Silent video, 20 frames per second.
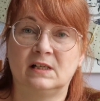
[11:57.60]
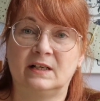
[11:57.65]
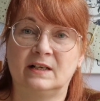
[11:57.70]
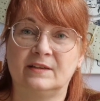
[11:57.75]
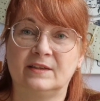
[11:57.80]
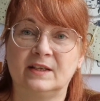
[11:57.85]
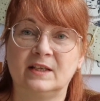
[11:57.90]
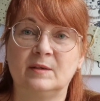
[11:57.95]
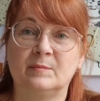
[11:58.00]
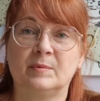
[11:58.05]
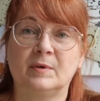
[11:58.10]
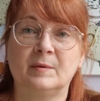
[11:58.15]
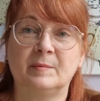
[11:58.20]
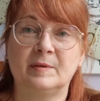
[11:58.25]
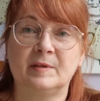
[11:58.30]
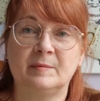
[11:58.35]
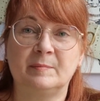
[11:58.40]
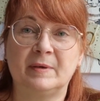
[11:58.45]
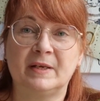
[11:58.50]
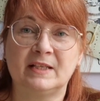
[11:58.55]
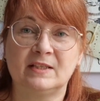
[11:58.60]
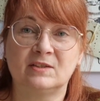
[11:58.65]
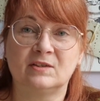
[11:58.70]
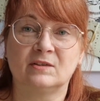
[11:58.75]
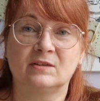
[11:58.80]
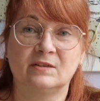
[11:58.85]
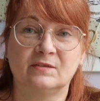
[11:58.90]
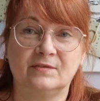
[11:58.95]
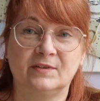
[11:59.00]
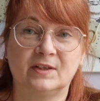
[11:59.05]
And I think it probably depends
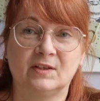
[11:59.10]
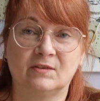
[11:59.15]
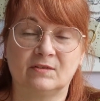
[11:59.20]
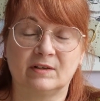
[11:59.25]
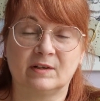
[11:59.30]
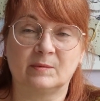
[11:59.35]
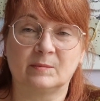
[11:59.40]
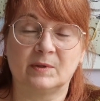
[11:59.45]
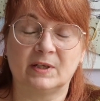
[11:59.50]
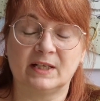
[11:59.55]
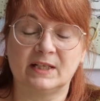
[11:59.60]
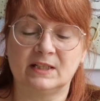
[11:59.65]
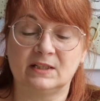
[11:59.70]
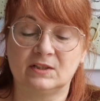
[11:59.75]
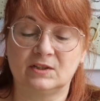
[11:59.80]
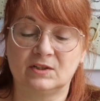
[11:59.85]
on the fingering weight,